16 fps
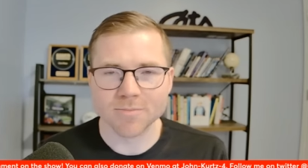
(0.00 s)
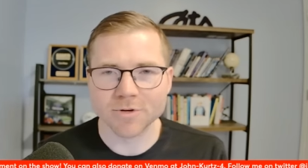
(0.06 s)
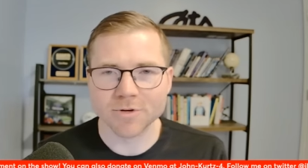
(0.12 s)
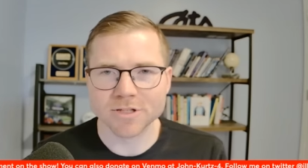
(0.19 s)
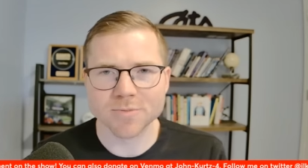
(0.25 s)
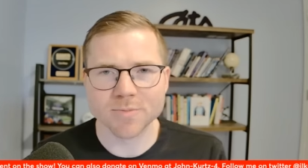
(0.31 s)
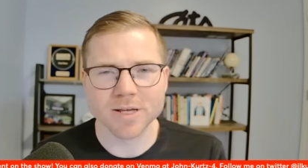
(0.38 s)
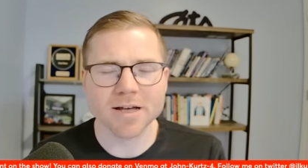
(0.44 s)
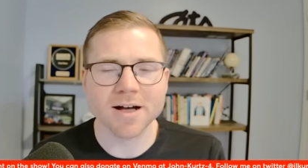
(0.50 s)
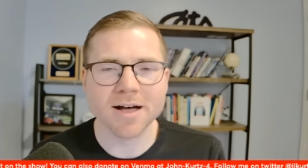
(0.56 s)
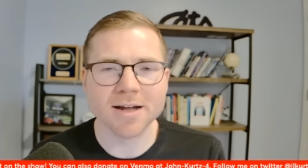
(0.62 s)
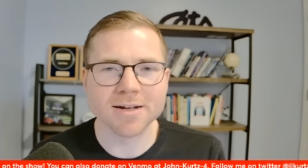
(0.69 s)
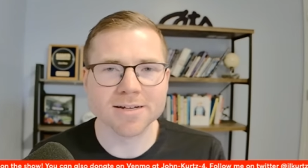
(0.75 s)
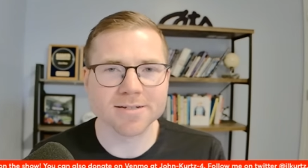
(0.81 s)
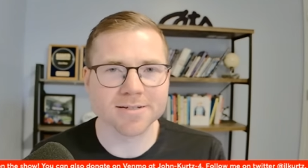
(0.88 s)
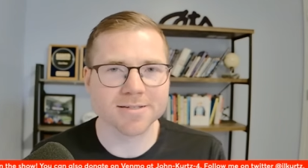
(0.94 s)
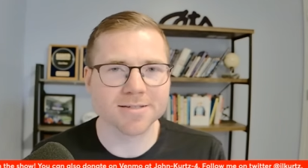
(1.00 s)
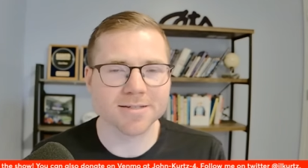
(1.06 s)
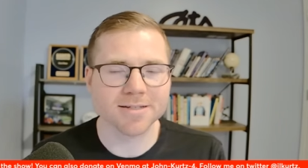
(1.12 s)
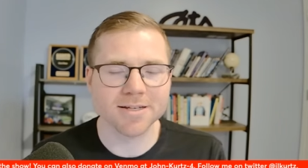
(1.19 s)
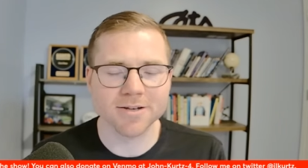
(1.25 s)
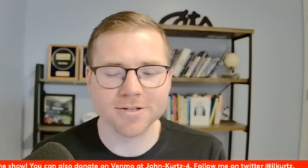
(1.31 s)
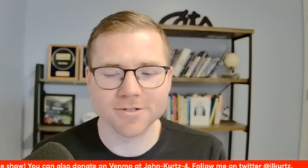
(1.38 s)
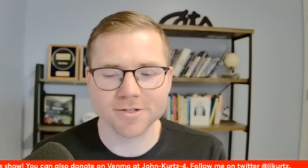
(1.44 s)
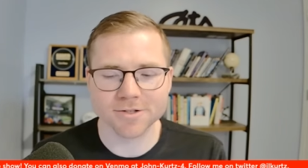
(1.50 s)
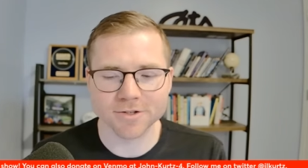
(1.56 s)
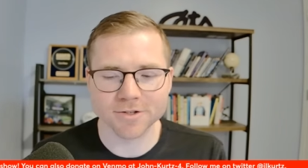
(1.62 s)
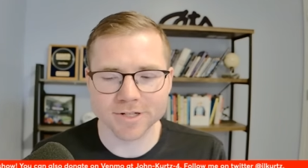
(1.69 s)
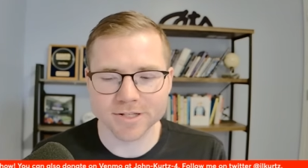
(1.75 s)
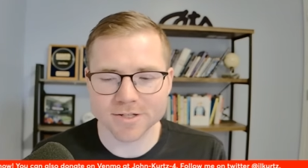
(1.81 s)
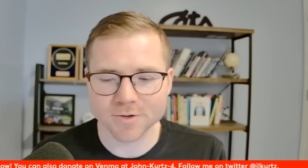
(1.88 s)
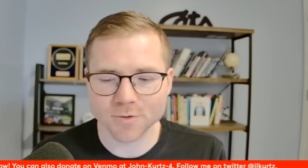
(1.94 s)
But to be honest, you can just
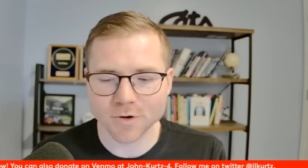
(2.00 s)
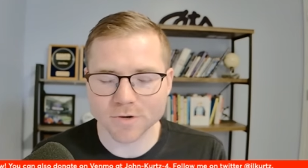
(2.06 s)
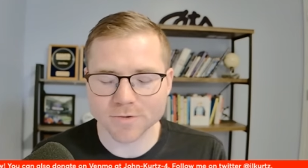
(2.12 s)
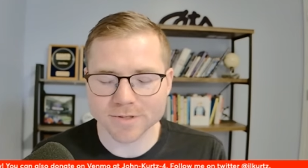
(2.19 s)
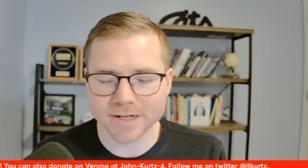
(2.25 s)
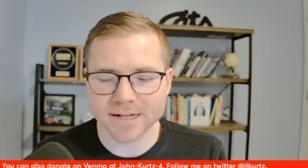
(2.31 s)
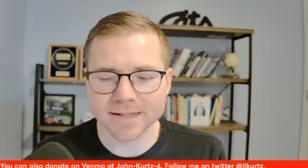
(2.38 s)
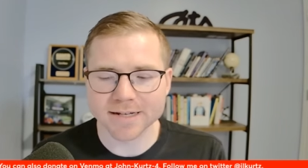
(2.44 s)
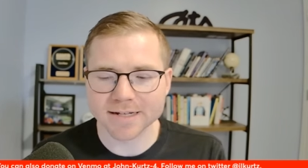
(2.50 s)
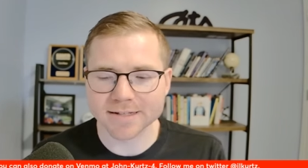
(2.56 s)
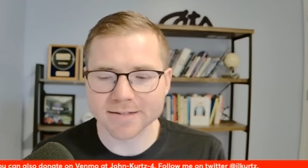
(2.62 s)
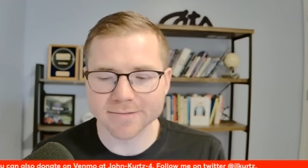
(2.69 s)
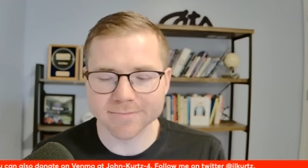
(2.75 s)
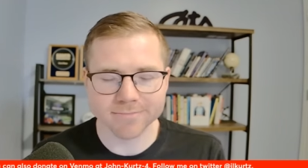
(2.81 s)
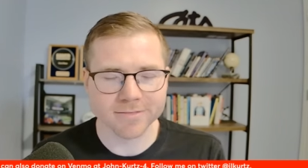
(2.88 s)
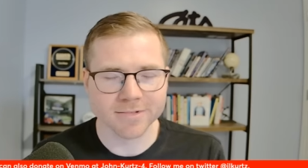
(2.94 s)
look at these quotes, I think, and